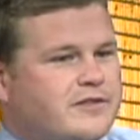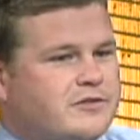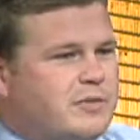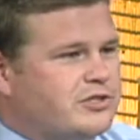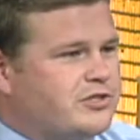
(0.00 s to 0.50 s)

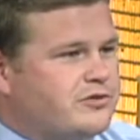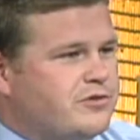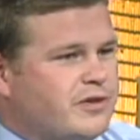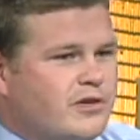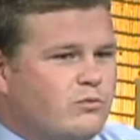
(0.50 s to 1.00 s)
as much as you
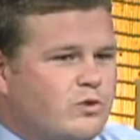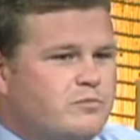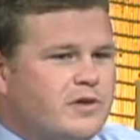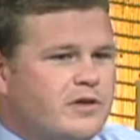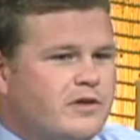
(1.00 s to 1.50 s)
think it would
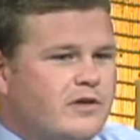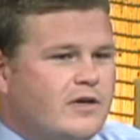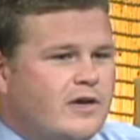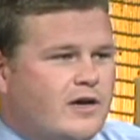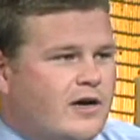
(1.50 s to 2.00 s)
be.
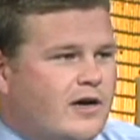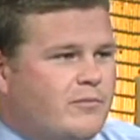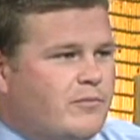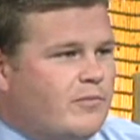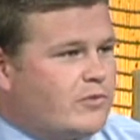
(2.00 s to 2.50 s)

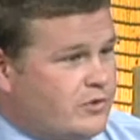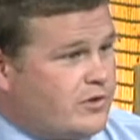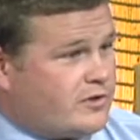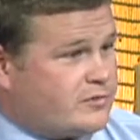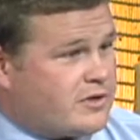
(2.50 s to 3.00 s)
You
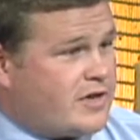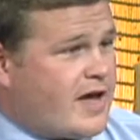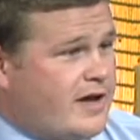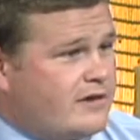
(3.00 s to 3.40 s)
got something to add?